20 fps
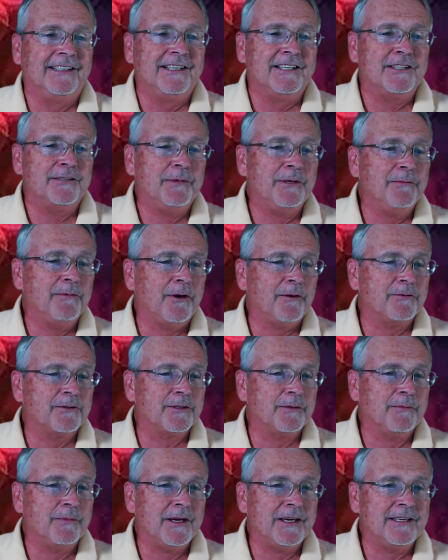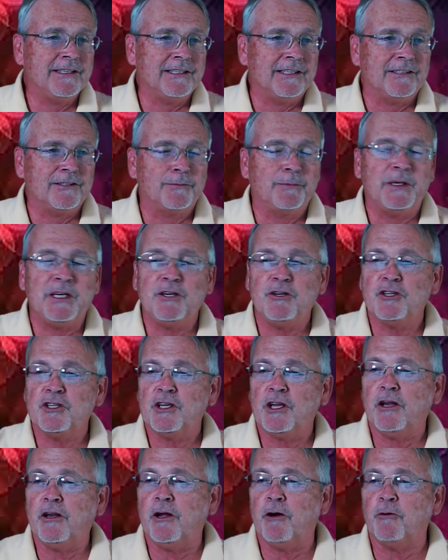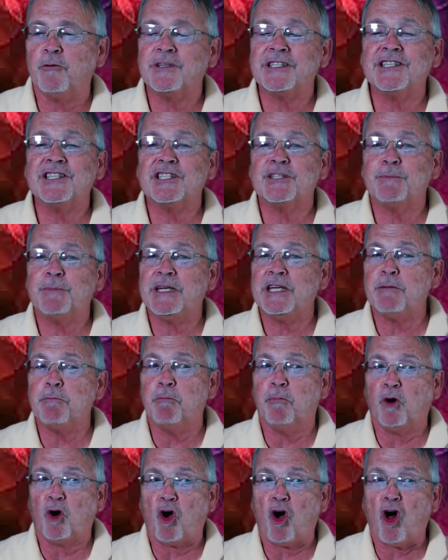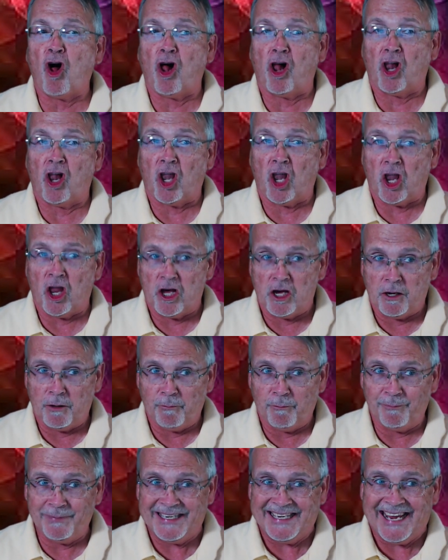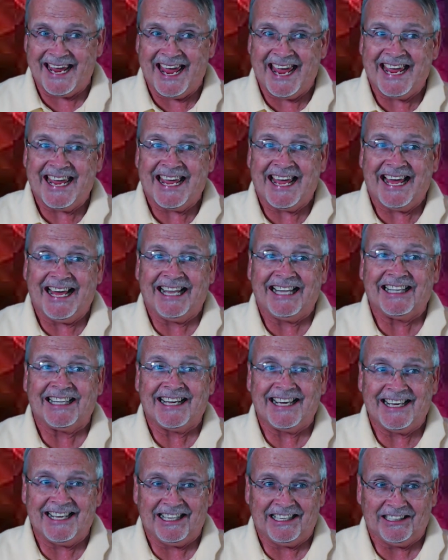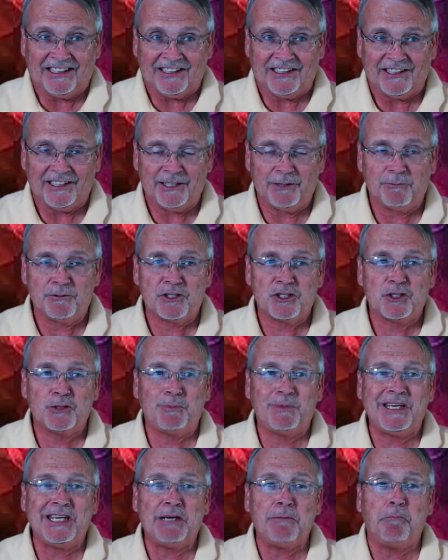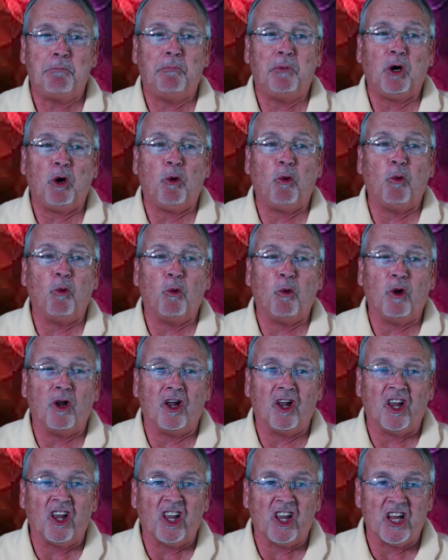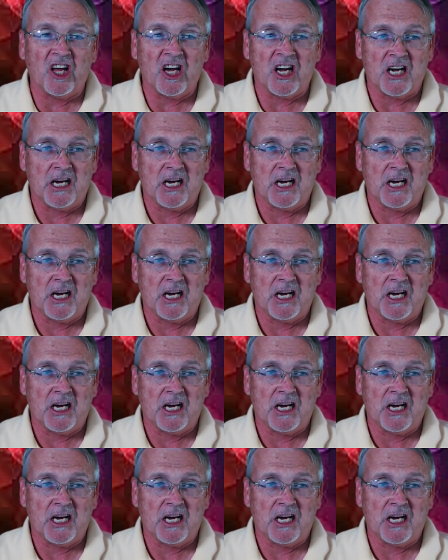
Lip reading: Speedball was amazing. No, it wasn't Speedball. B-A-L-L. It was Speedbowl.